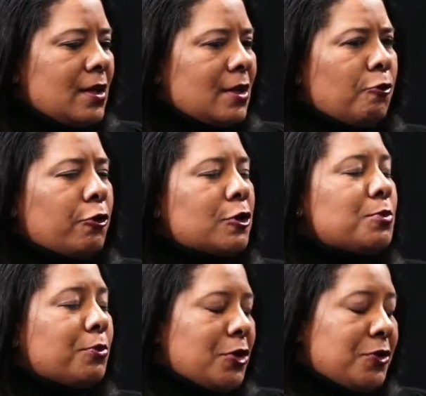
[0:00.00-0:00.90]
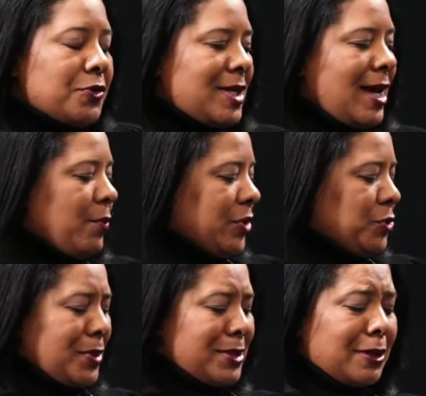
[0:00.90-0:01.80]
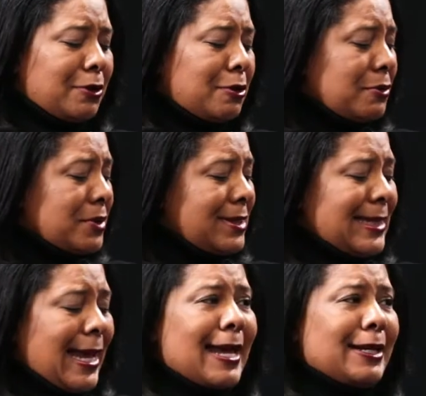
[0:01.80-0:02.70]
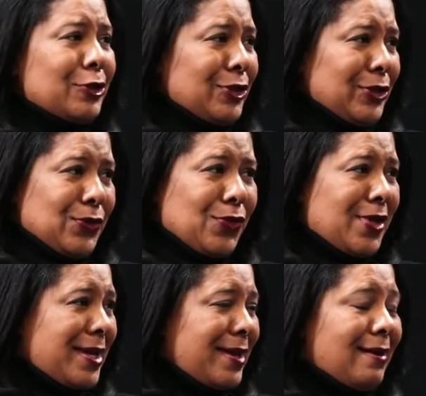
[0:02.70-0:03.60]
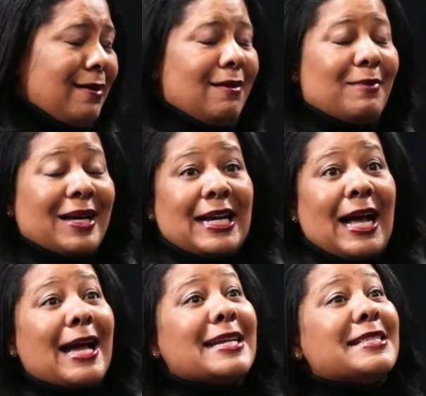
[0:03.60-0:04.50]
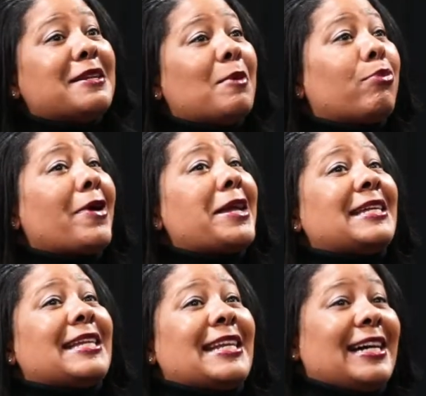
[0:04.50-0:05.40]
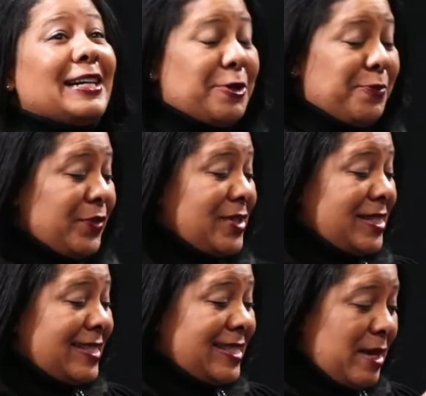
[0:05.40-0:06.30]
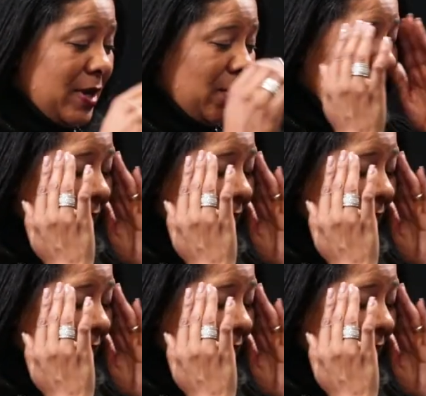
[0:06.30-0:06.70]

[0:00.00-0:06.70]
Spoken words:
the first prototype, which was a little sad looking little thing. Oh my God. I ended up breaking it, just demoing it.